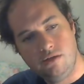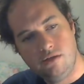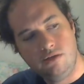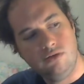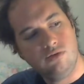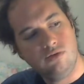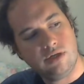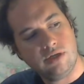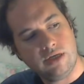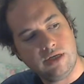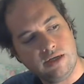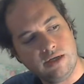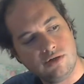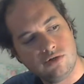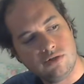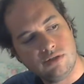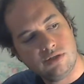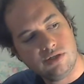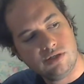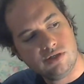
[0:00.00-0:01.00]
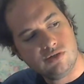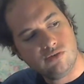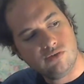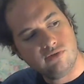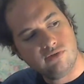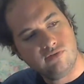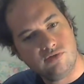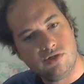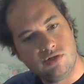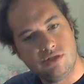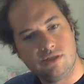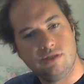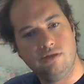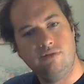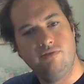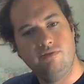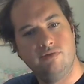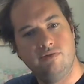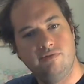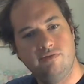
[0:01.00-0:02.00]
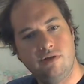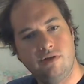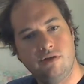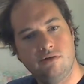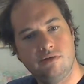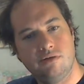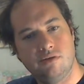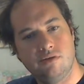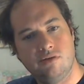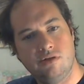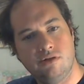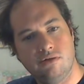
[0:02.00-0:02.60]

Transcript: you can actually sort of just leave your finger down